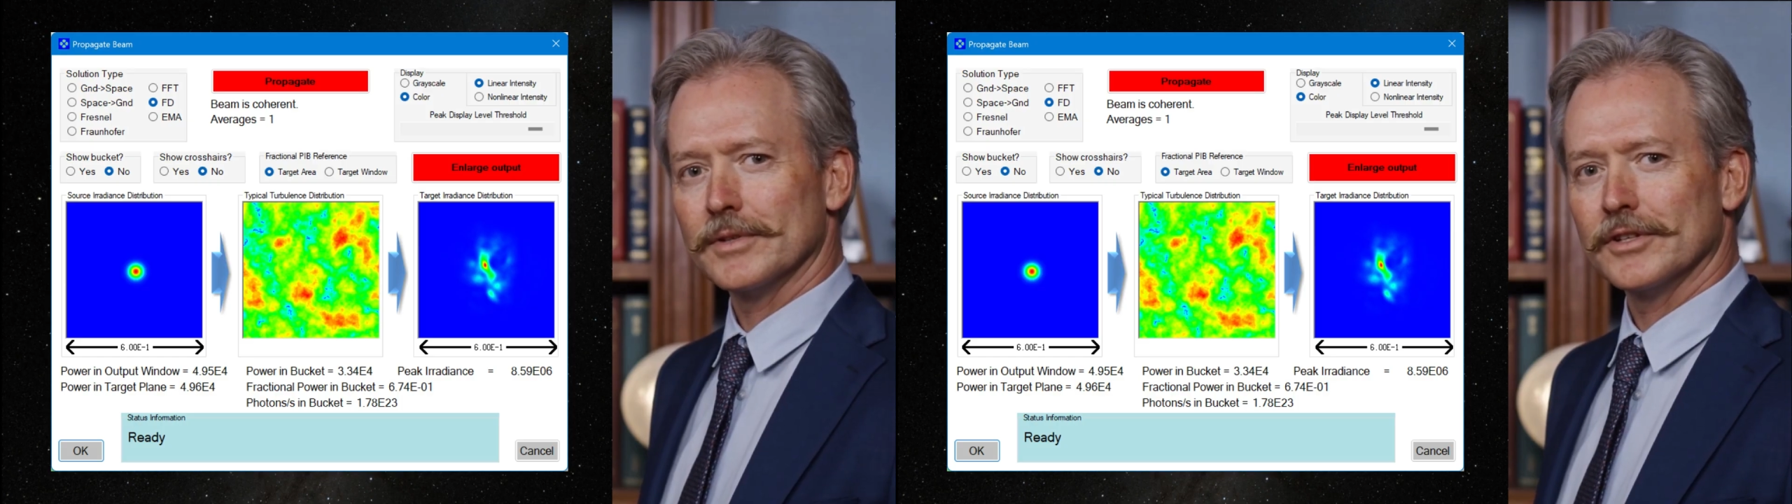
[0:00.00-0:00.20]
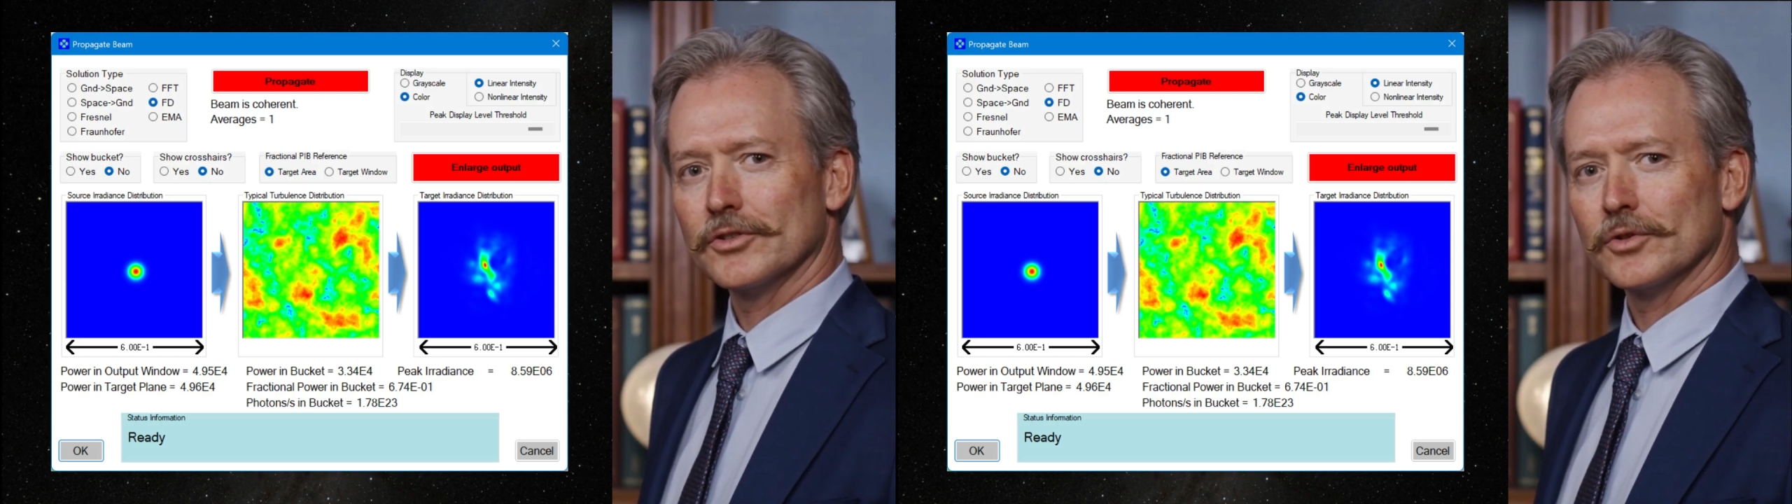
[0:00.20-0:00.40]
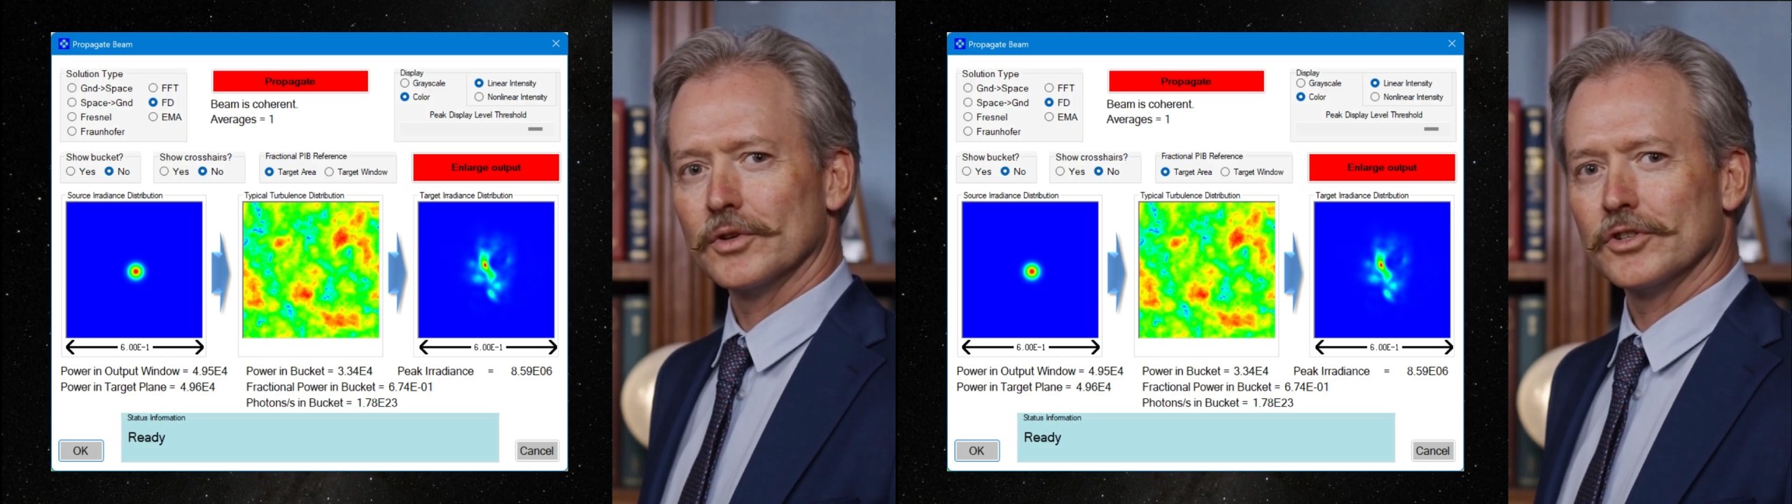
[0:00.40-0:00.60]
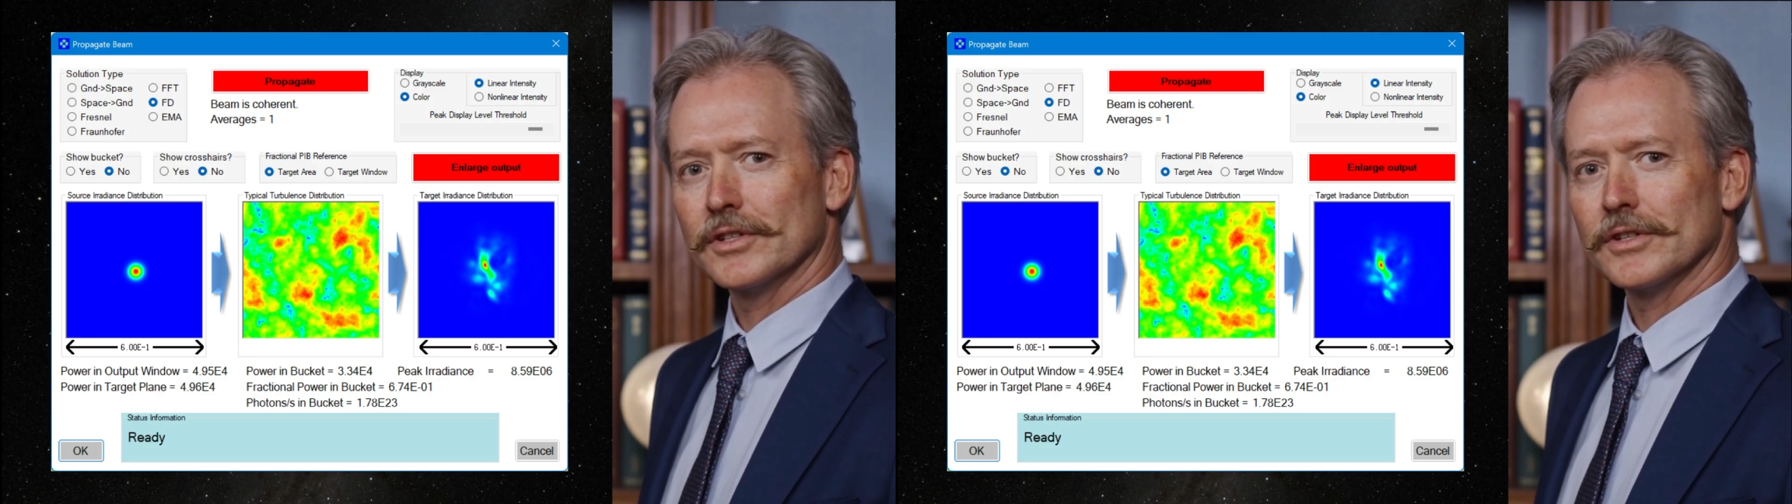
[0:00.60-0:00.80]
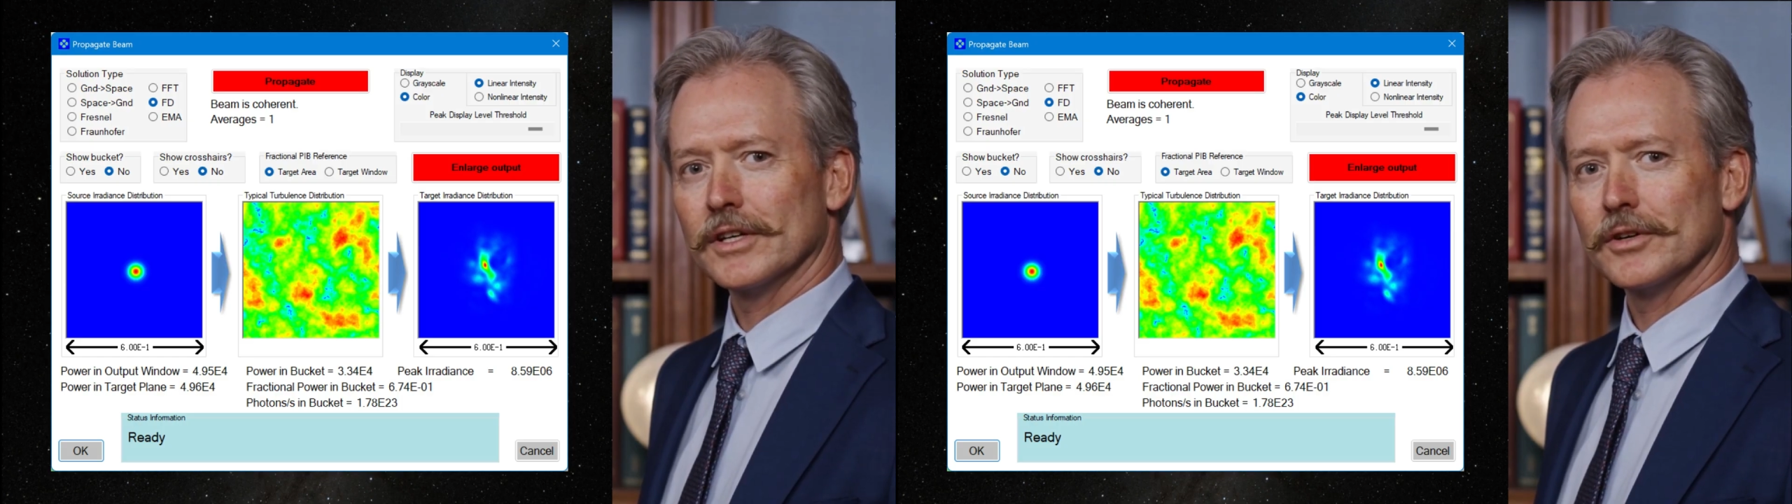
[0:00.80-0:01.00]

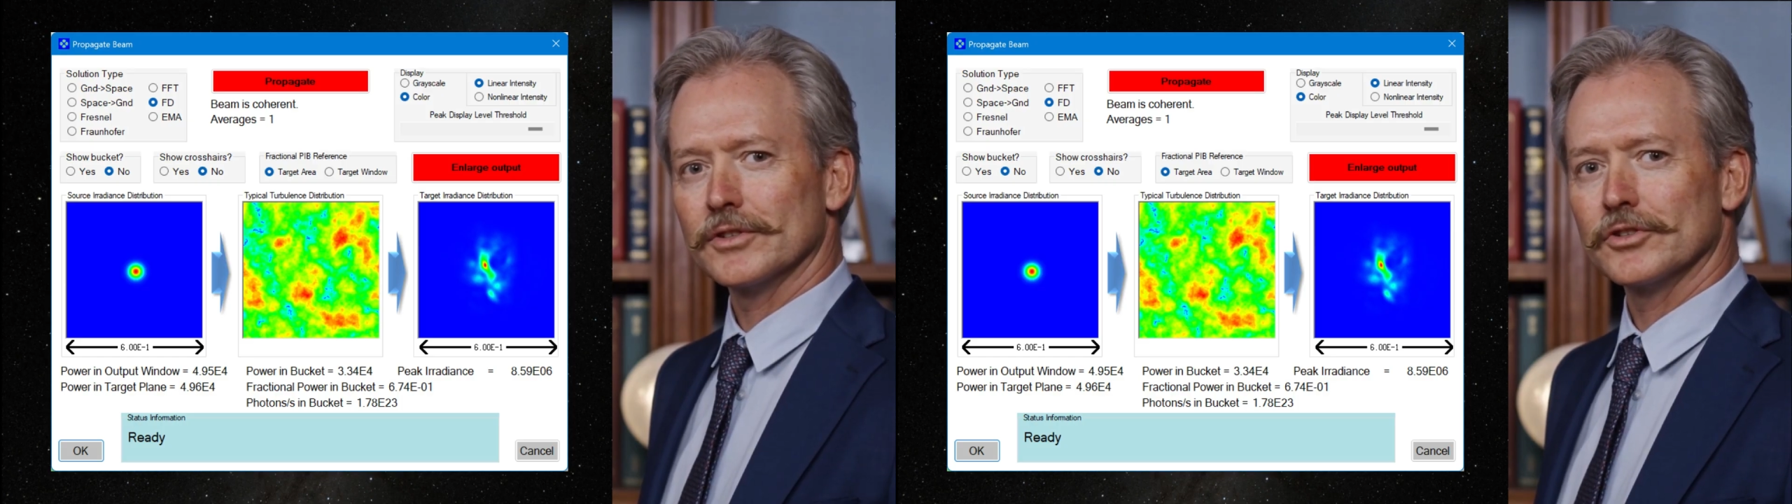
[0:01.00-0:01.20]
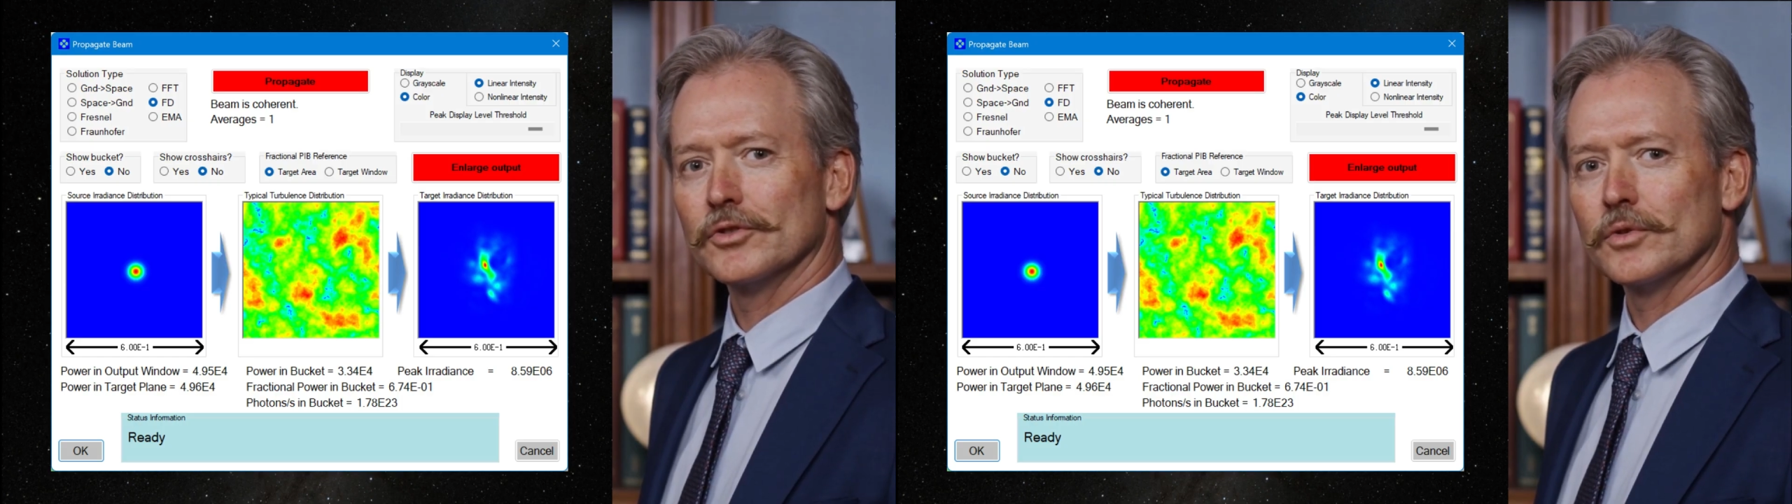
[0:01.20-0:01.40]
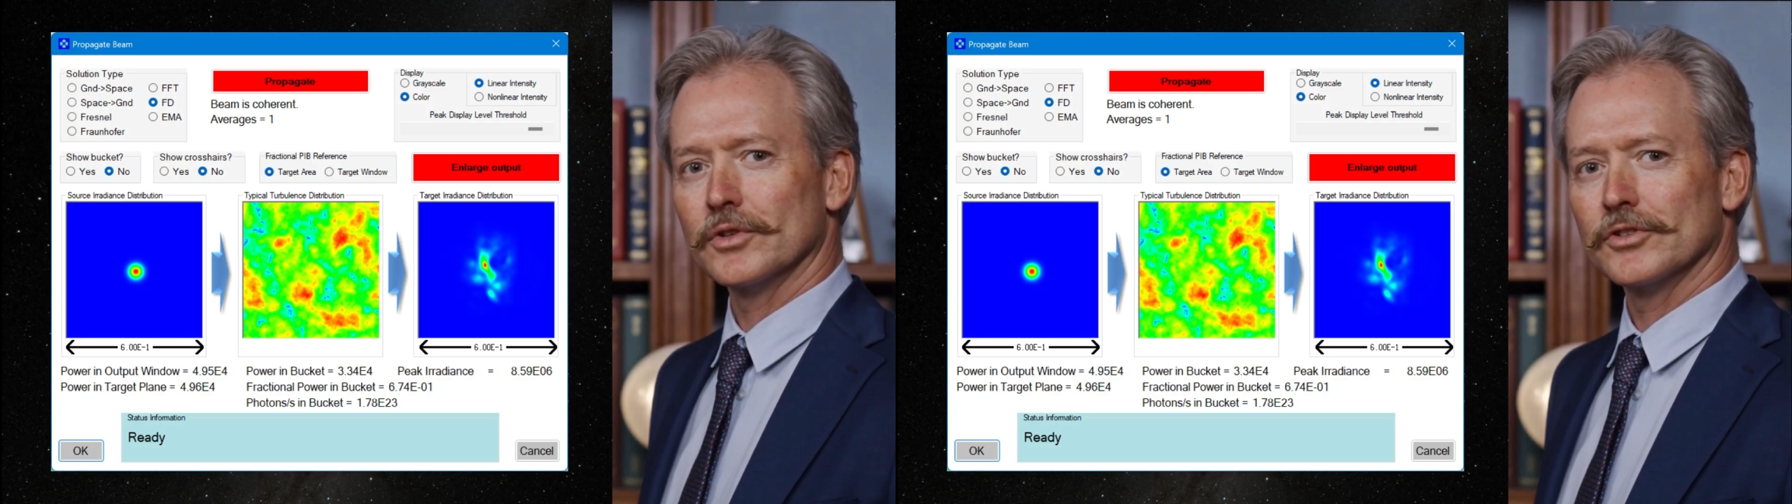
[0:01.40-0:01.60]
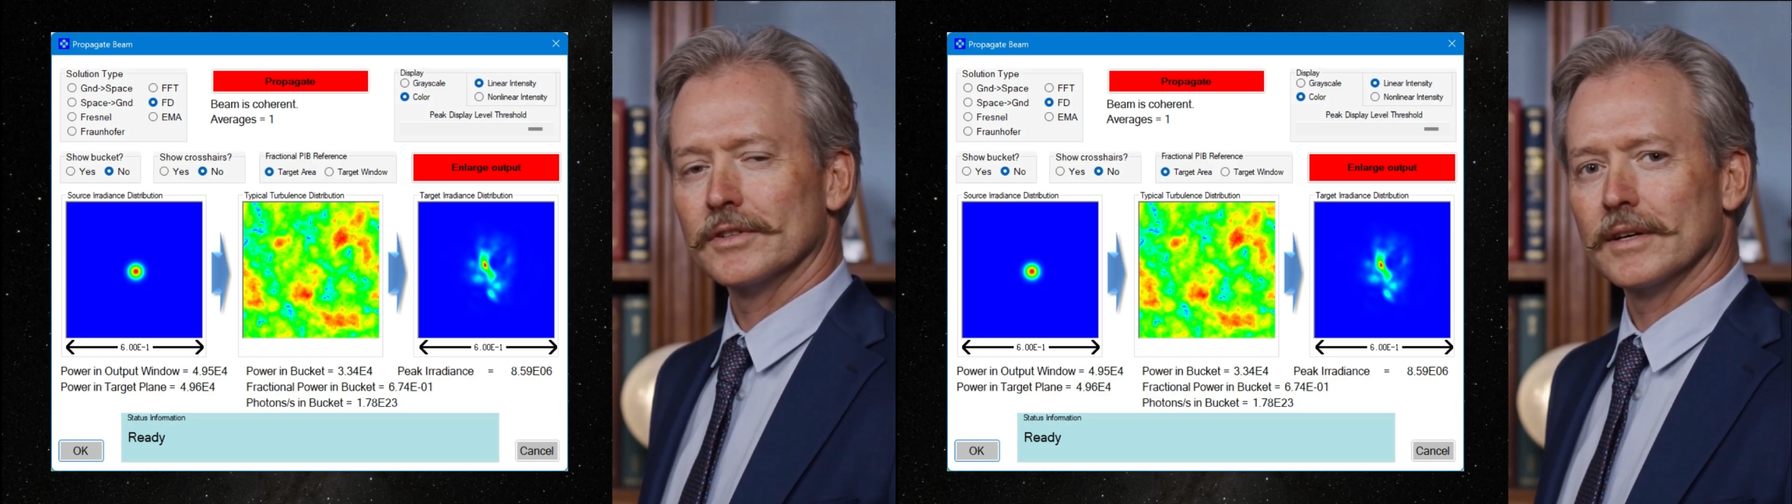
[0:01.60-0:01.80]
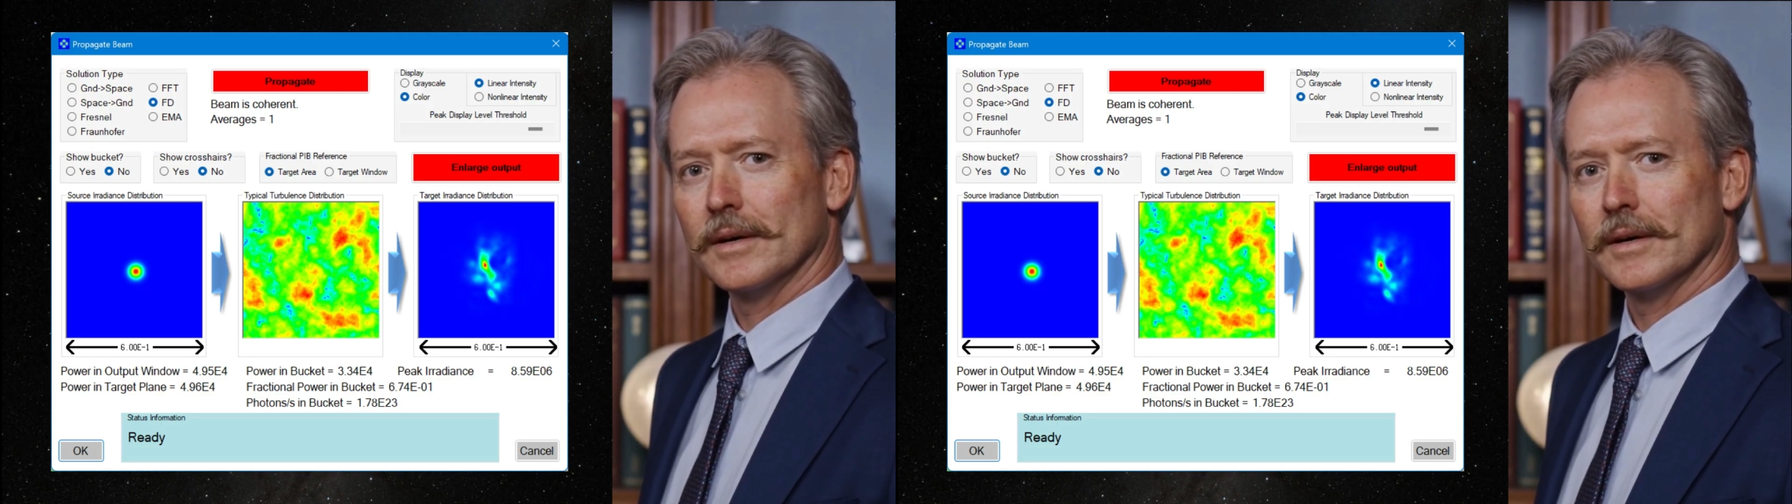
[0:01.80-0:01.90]
distortion near the source